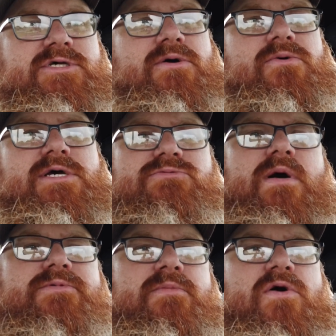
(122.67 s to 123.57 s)
So I
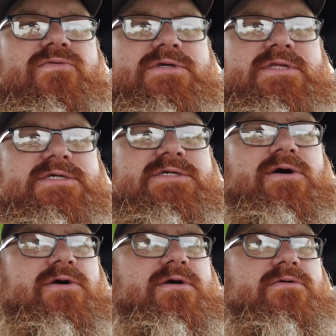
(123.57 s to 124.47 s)
swapped them over to this
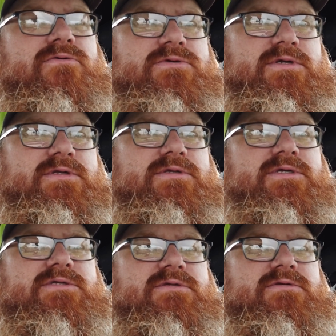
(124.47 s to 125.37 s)
car.
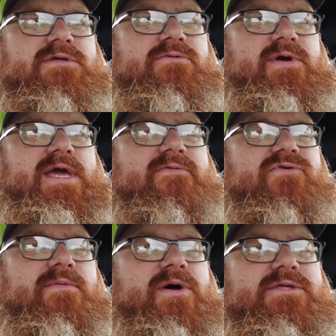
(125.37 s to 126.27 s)
The week
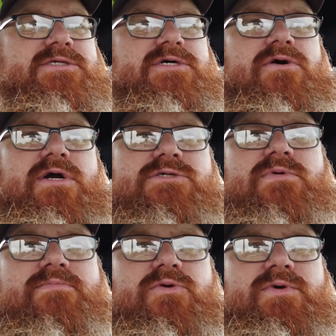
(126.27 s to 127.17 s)
after I bought this car, I
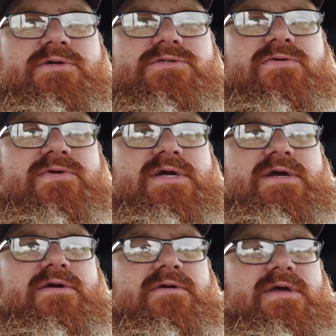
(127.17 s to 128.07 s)
swapped the wheels over
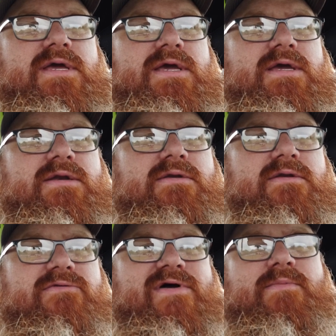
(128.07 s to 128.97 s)
here, and
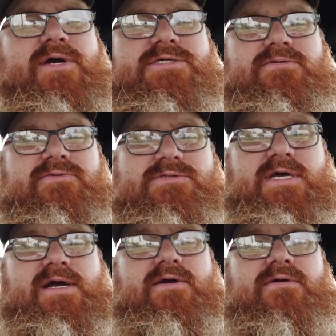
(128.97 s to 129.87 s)
the vibration was
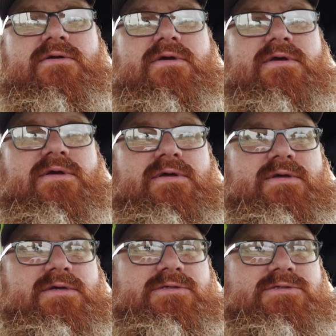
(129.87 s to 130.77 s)
there.
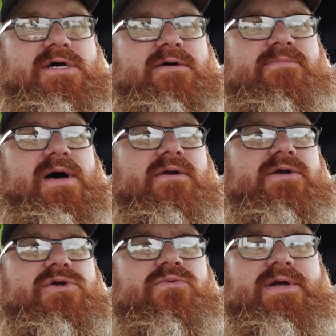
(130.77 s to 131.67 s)
So I bought a
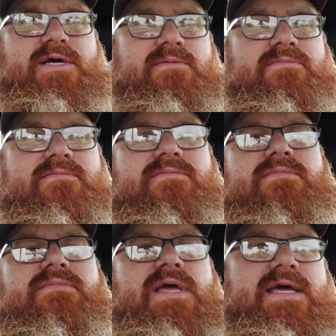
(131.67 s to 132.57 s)
new rim,
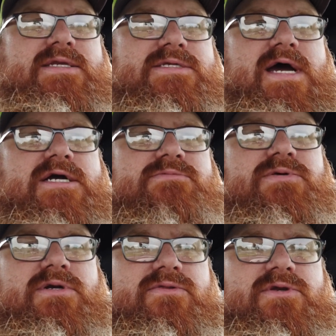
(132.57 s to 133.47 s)
had the tires
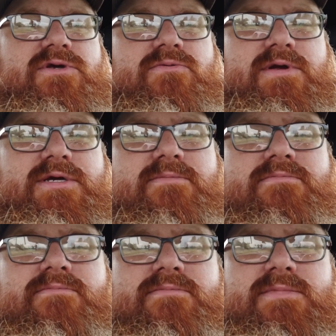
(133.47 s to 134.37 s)
put on the new
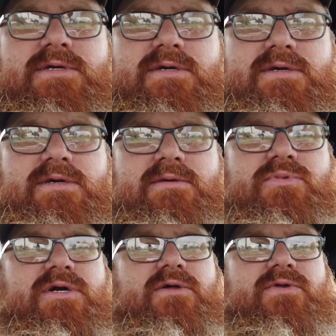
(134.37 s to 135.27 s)
rim,
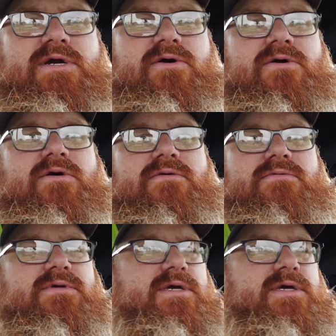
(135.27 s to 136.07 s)
put it on the car,